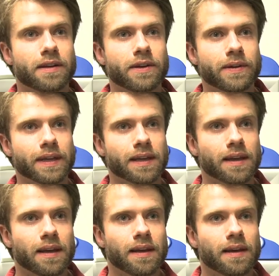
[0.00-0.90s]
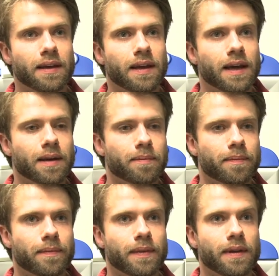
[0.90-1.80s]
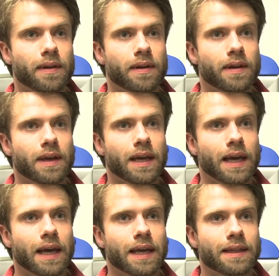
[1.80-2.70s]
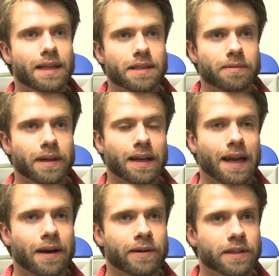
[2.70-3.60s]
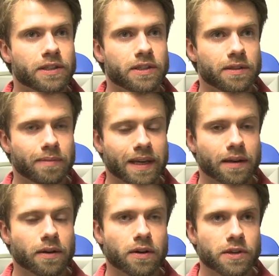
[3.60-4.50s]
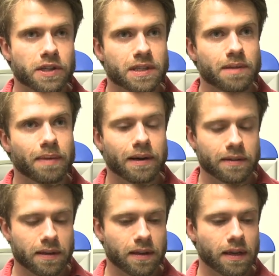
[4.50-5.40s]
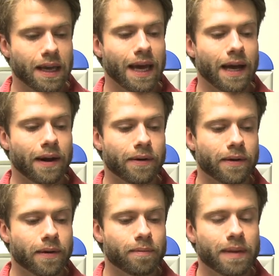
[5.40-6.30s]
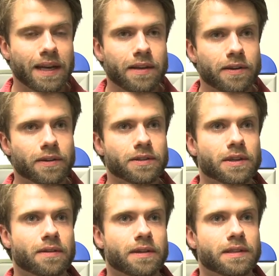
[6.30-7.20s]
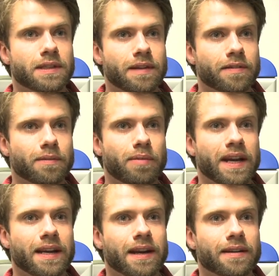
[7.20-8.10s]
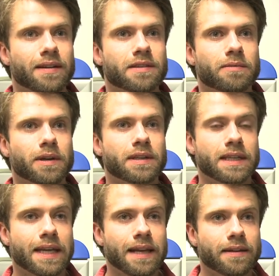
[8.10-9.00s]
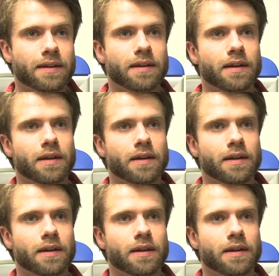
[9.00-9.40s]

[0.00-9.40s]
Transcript: are doing. And this will allow us to make conclusions about how many neurons across different brain areas work together